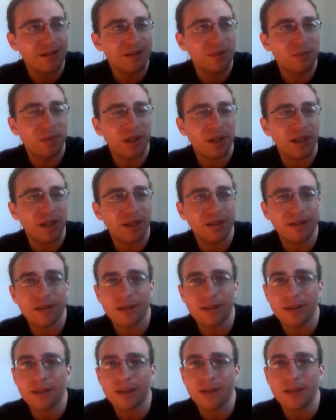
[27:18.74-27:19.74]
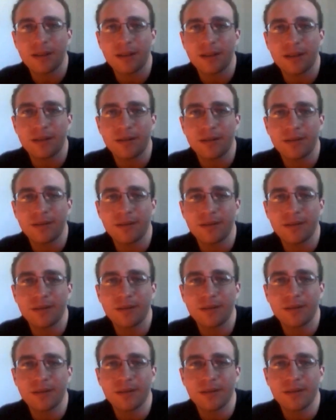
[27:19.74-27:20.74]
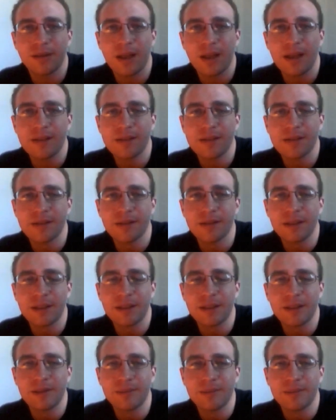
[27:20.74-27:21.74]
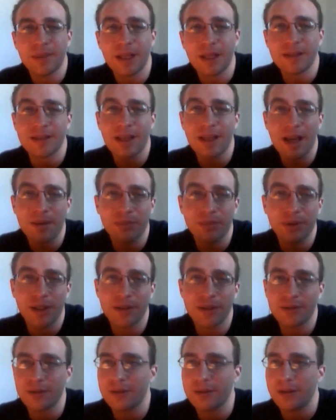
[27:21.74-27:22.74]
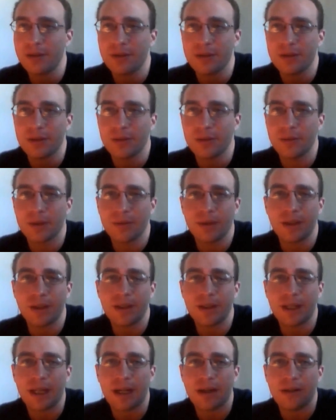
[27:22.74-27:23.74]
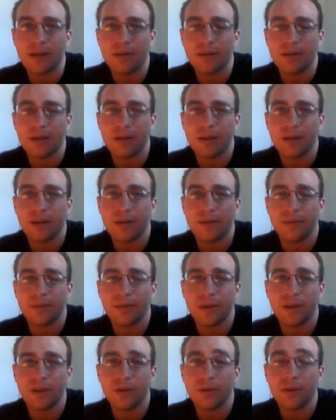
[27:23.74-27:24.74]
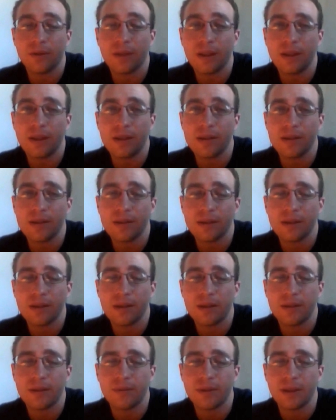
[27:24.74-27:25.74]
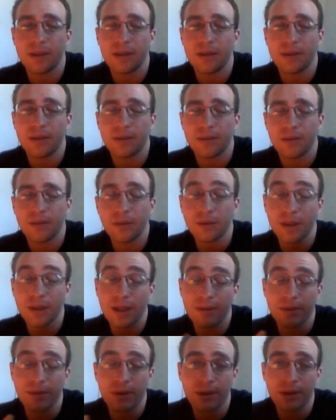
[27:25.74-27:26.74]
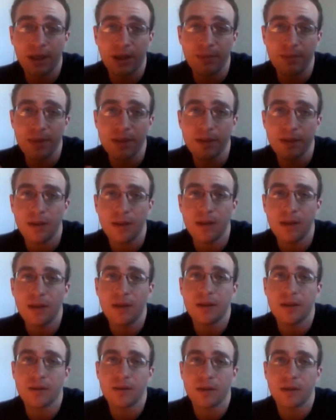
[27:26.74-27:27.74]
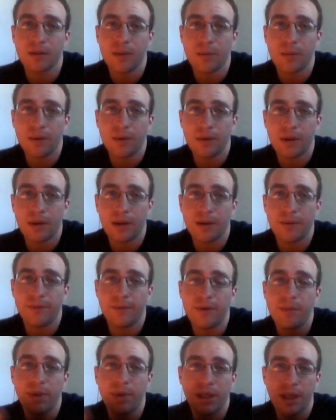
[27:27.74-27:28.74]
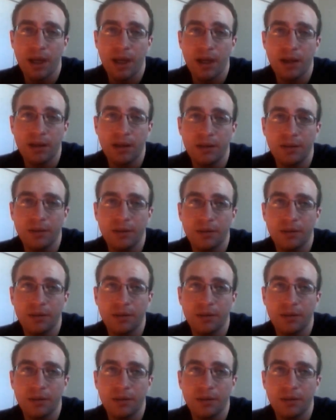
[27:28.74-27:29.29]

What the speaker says: But that's that. Plus just a quick rundown of the nucleus of the nuclei of the thalamus. So remember VPL,